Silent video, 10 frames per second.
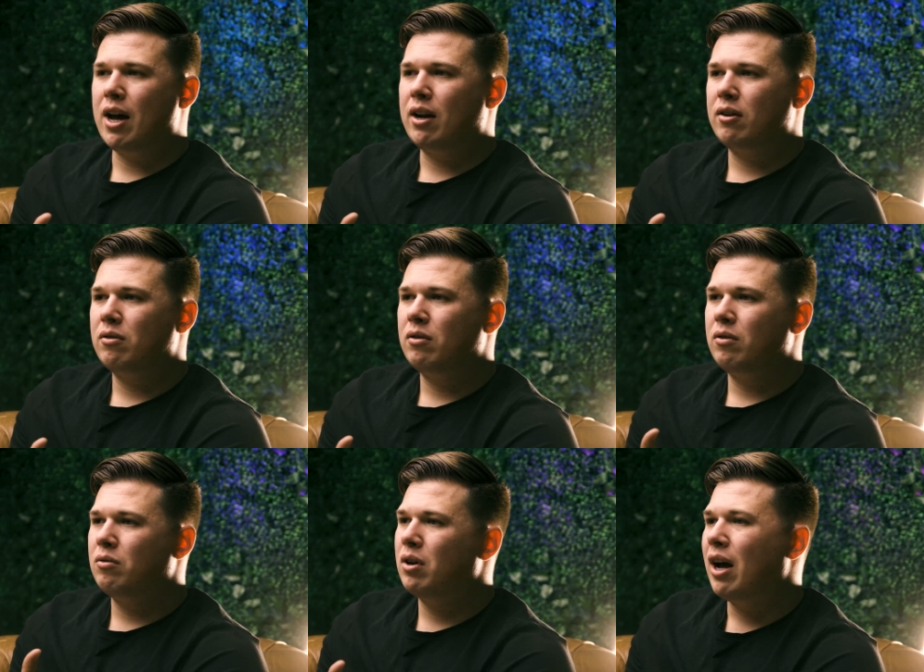that
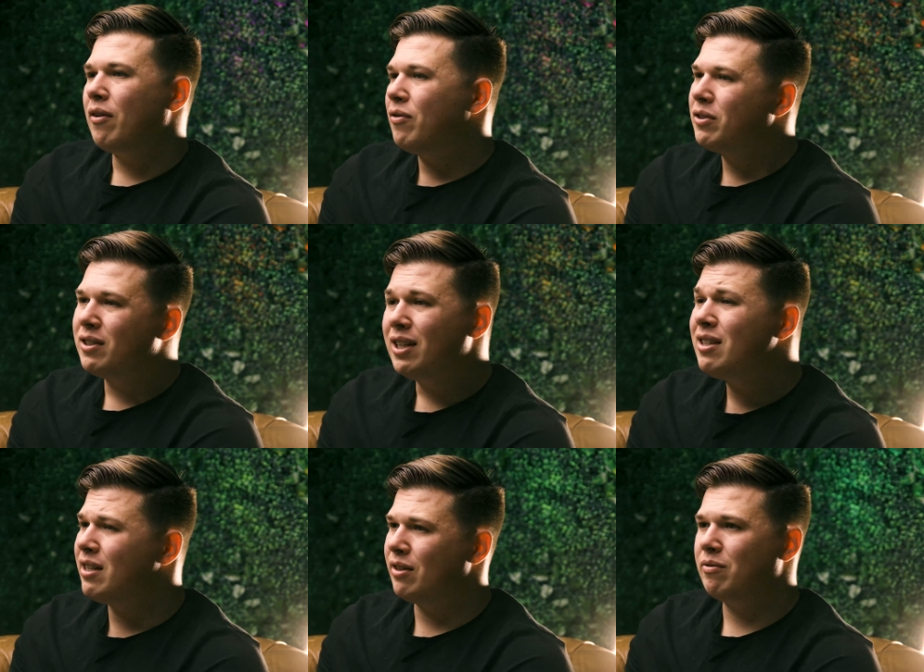I feel
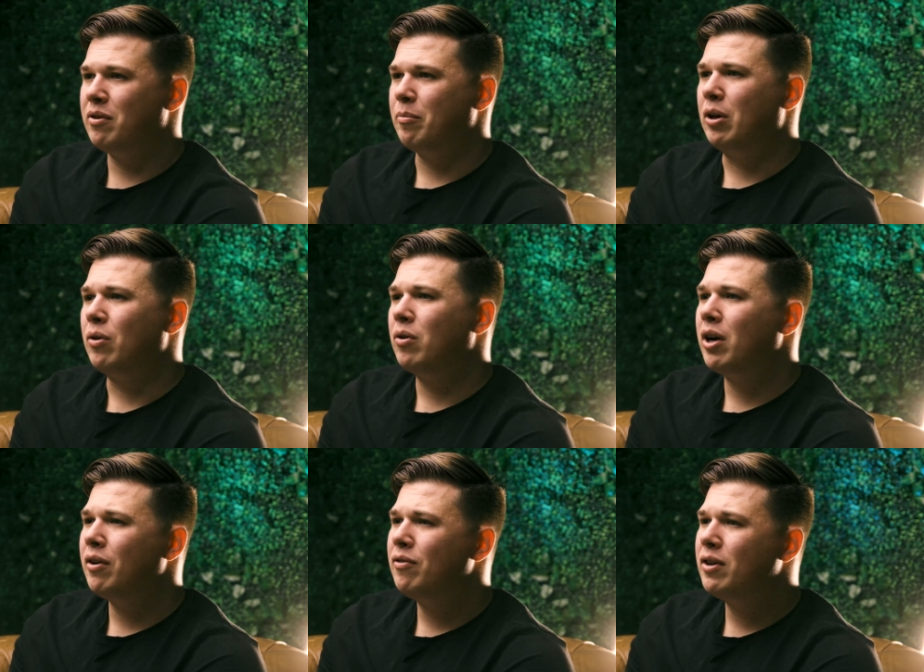distant from you, or
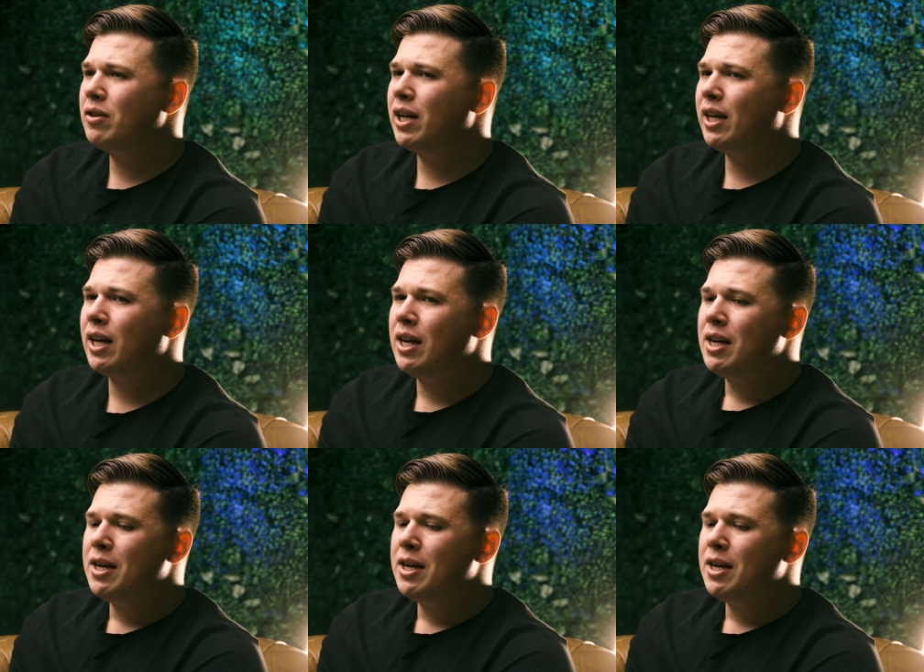I feel like